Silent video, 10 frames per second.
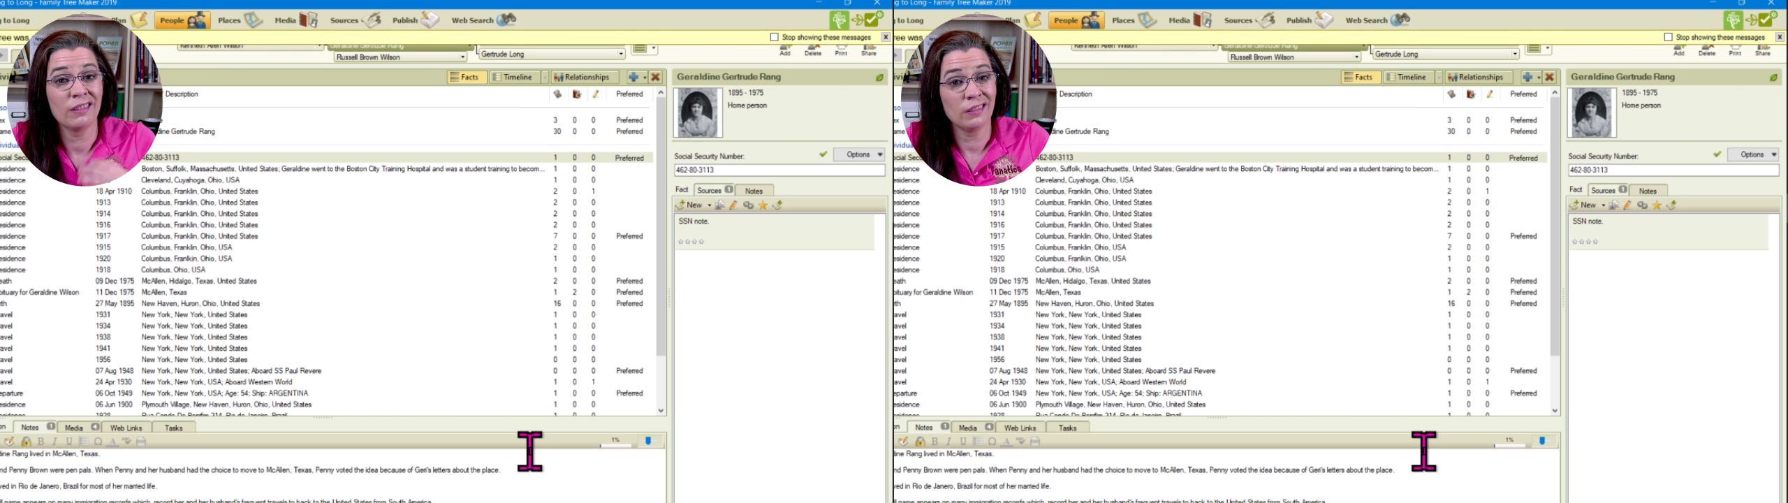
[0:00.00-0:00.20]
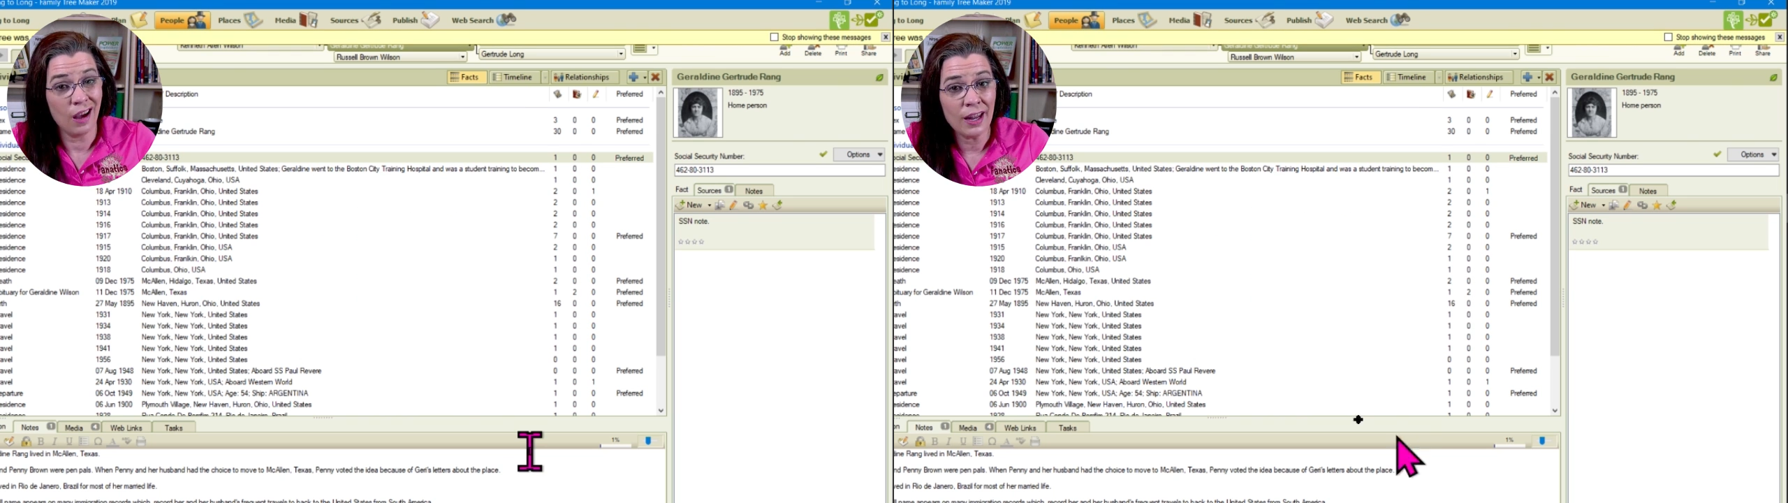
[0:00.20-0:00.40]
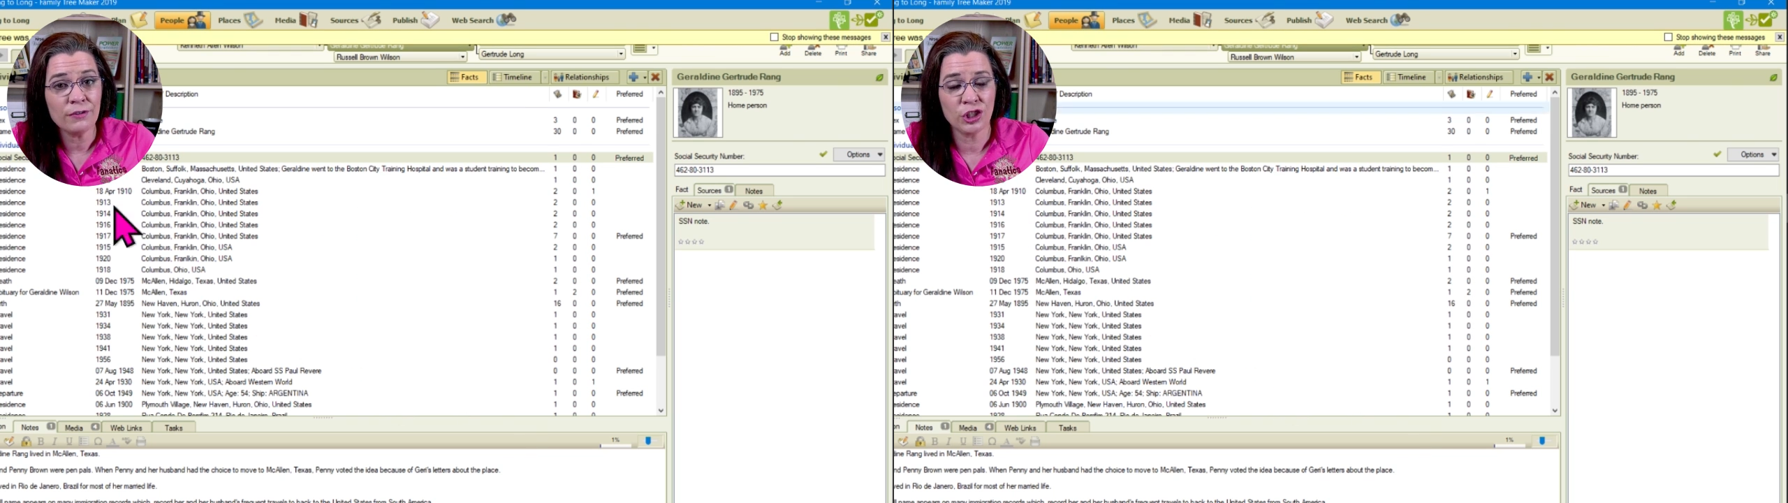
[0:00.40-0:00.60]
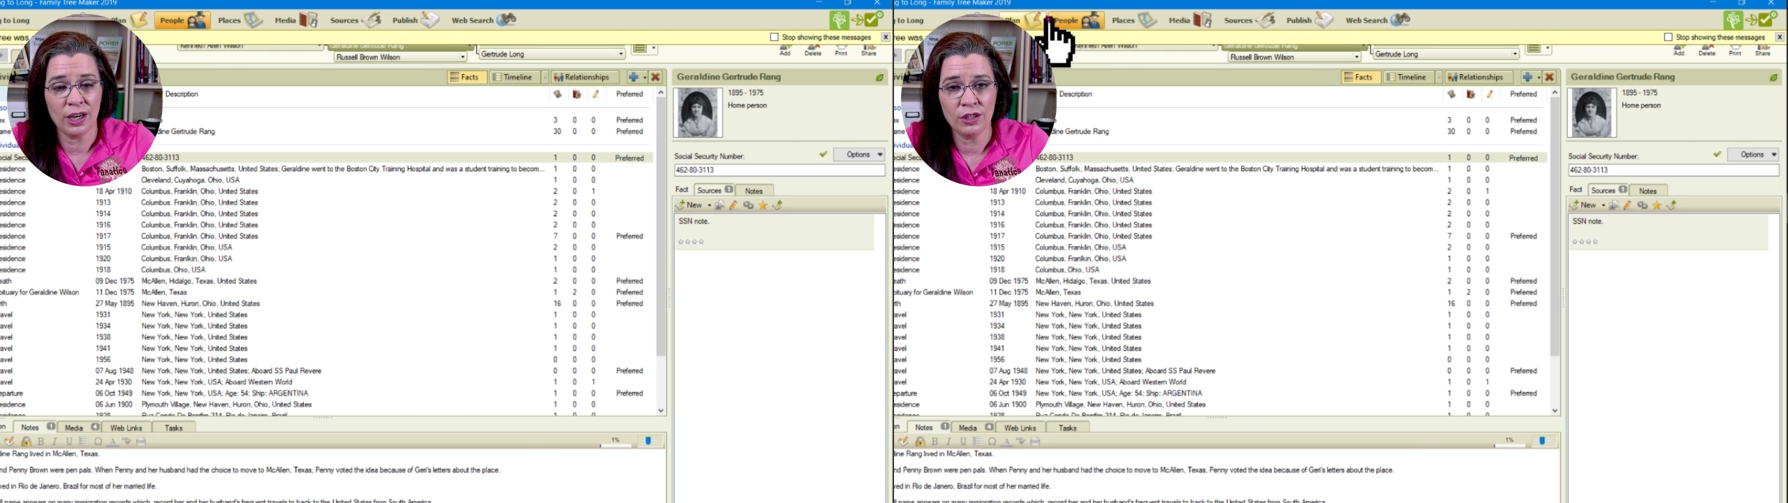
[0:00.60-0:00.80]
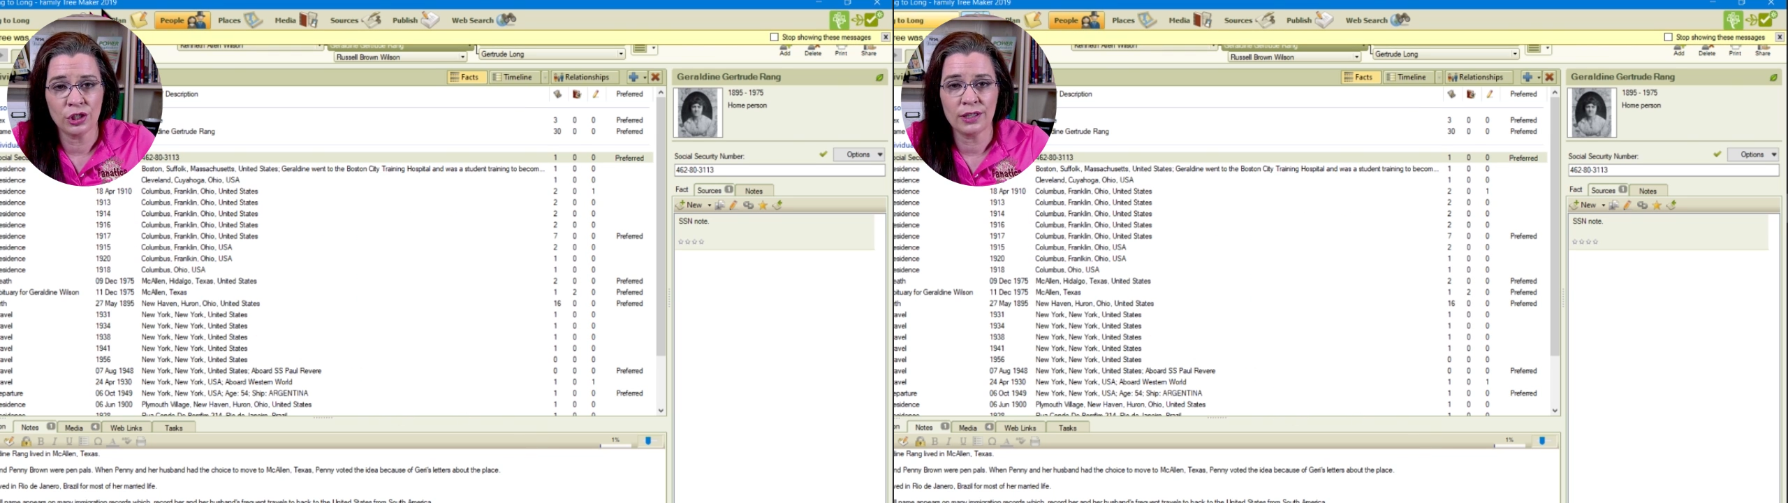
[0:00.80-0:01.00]
lot of
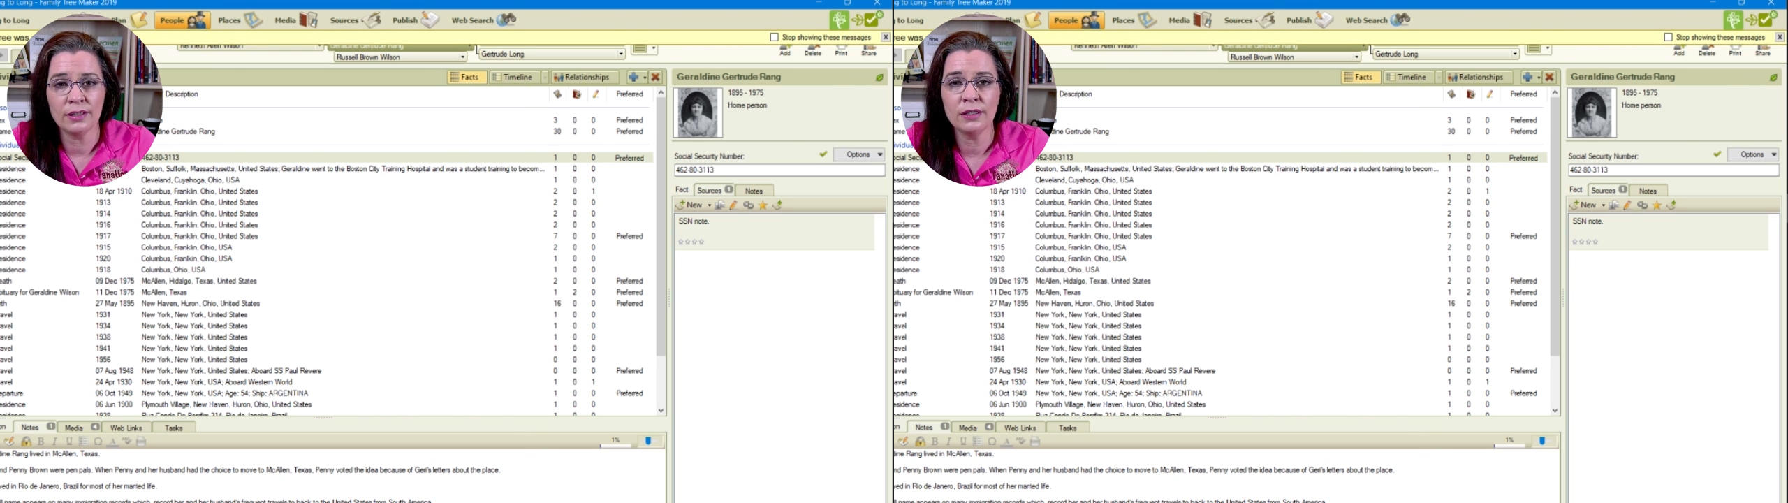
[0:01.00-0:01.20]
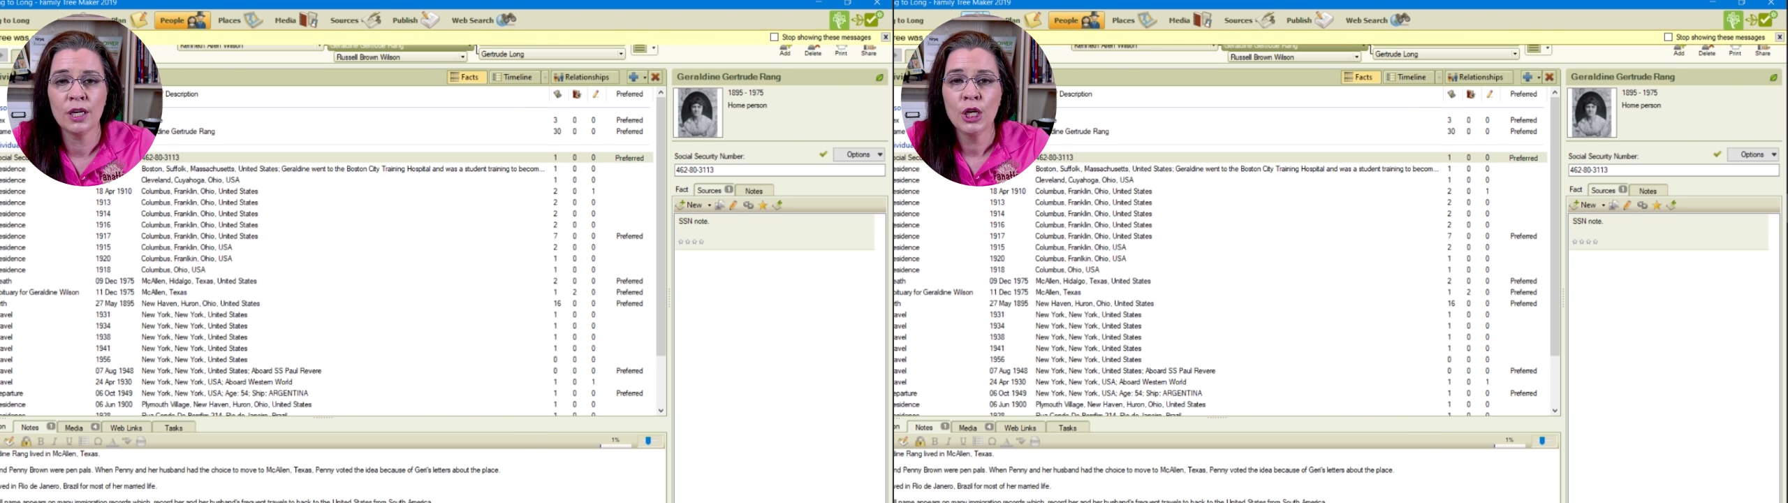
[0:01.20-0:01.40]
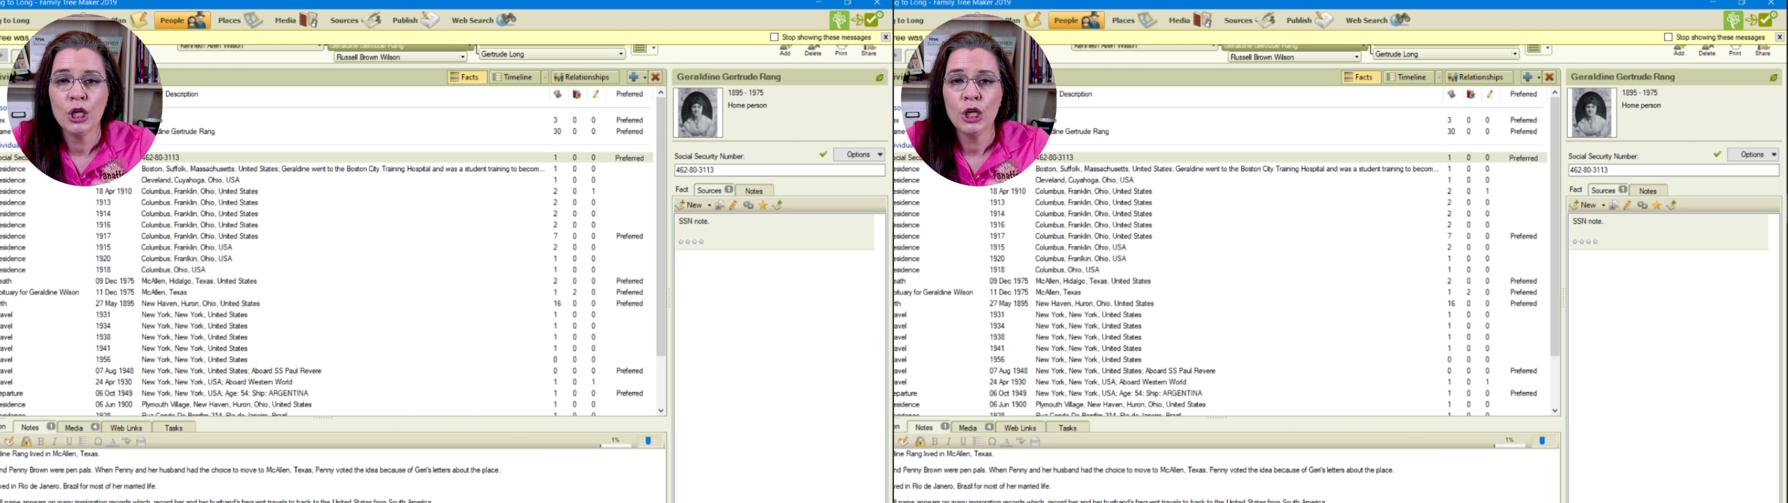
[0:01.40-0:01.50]
changes,